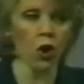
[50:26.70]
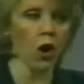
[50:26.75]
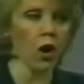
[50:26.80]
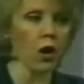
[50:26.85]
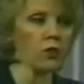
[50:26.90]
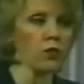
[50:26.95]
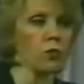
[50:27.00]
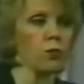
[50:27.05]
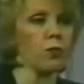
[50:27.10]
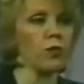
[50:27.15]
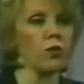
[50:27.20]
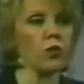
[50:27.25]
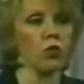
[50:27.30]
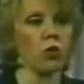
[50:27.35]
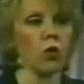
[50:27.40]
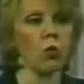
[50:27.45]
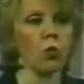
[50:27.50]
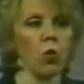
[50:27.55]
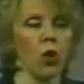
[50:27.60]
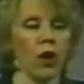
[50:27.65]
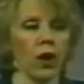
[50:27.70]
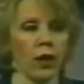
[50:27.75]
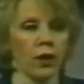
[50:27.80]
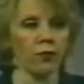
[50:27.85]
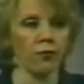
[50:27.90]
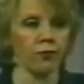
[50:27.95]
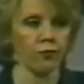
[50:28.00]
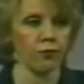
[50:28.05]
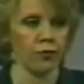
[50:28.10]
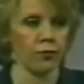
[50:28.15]
your husband, your
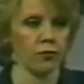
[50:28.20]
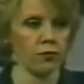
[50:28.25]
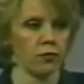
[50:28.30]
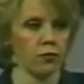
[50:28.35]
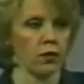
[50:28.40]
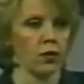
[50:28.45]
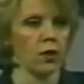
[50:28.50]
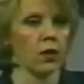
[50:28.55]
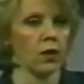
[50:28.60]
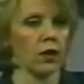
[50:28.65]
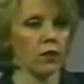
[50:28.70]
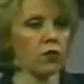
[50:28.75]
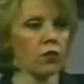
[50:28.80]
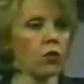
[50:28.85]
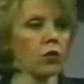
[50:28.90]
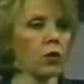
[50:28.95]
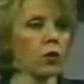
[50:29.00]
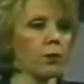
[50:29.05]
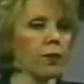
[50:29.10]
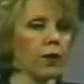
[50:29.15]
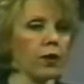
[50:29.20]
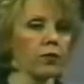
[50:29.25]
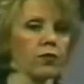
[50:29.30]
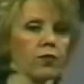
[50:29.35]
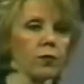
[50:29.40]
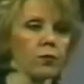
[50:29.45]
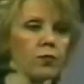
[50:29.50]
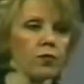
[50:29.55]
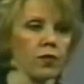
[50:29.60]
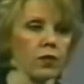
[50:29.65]
wife. Let's look at
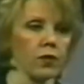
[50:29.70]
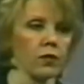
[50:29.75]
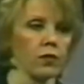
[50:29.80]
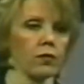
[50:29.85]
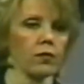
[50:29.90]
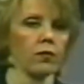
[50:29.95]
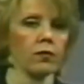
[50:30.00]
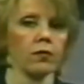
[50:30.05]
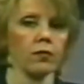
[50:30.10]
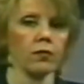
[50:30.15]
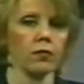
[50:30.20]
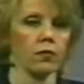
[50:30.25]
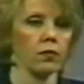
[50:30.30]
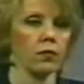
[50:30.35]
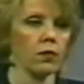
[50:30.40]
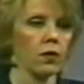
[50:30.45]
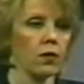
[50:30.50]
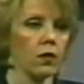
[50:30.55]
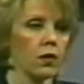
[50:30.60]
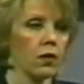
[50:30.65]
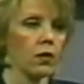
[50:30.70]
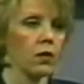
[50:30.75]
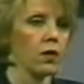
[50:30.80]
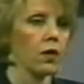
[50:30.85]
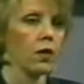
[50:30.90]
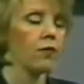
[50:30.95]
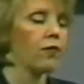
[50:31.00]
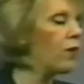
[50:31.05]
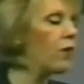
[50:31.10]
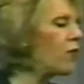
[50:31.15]
Bart Simpson.
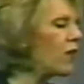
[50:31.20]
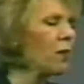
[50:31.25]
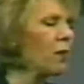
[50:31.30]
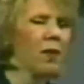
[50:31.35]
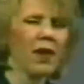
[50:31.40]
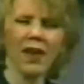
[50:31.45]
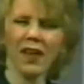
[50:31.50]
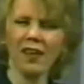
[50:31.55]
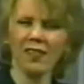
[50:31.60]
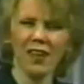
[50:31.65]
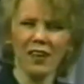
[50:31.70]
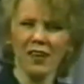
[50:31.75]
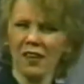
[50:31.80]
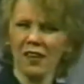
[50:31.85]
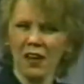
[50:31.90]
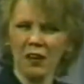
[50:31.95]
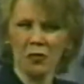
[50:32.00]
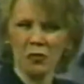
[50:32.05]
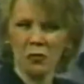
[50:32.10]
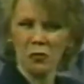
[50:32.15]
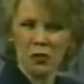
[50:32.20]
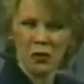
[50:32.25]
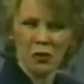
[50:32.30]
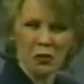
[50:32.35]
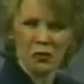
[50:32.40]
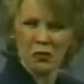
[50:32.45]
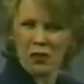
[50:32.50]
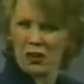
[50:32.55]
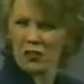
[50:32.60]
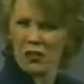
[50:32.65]
If I ever got my hands on a little cartoon
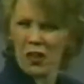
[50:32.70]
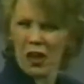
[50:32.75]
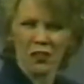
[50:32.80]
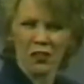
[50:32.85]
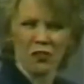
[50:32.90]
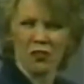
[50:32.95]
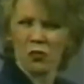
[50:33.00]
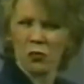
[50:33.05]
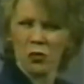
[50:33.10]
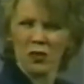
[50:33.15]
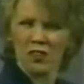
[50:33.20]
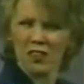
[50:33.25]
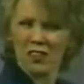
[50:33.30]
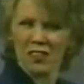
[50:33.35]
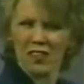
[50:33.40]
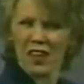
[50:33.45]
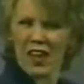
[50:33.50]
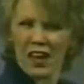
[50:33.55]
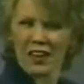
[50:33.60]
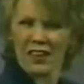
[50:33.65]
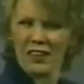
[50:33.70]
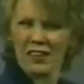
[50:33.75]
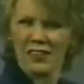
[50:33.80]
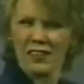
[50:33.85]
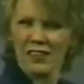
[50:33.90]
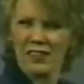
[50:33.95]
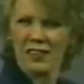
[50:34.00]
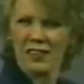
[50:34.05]
character, I'd, I'd squeeze his neck.